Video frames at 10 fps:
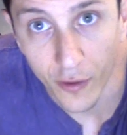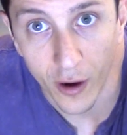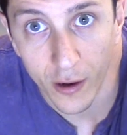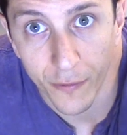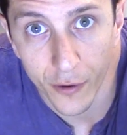of
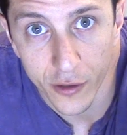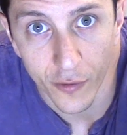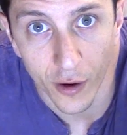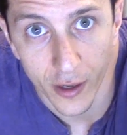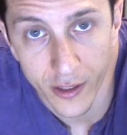
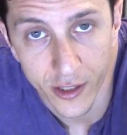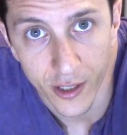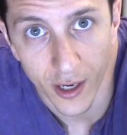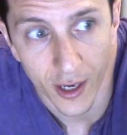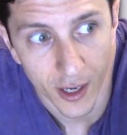all, it's
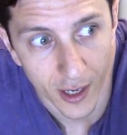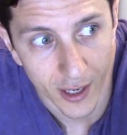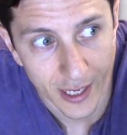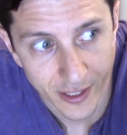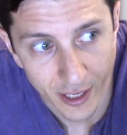
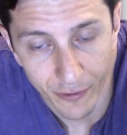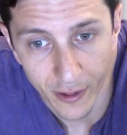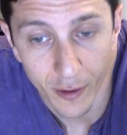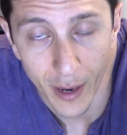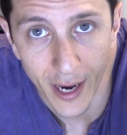definitely a
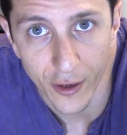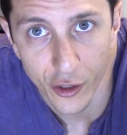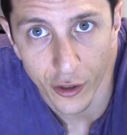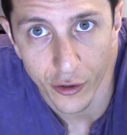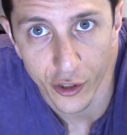little bit high in
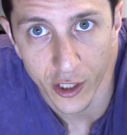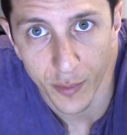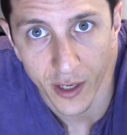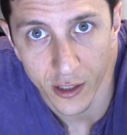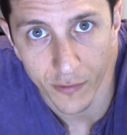sugars just
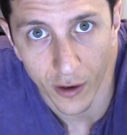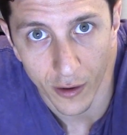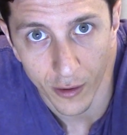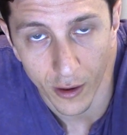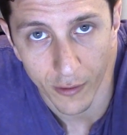because of
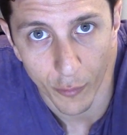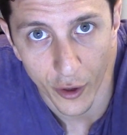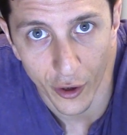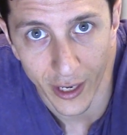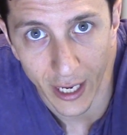all of what
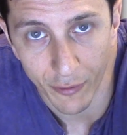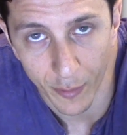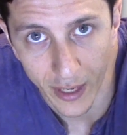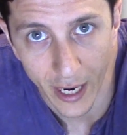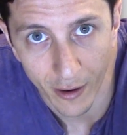you're going to get from
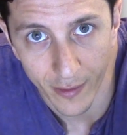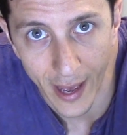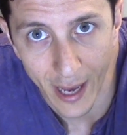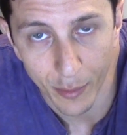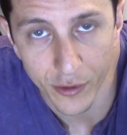the carrot and the
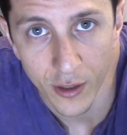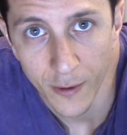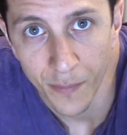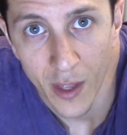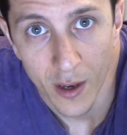apples.
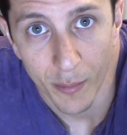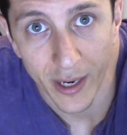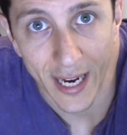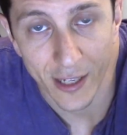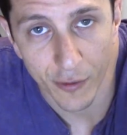But
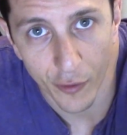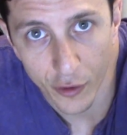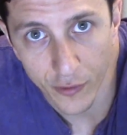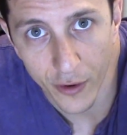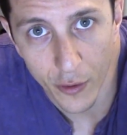guys, for
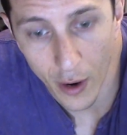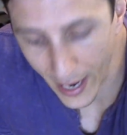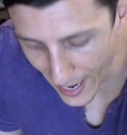those of you who I